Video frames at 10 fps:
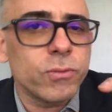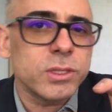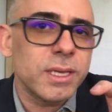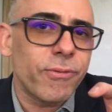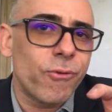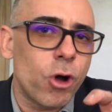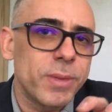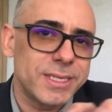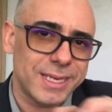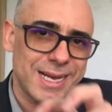Then when you
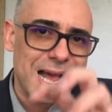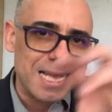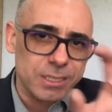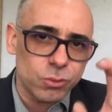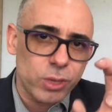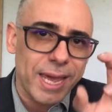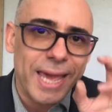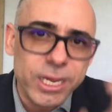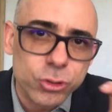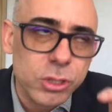form this
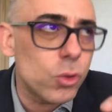casus,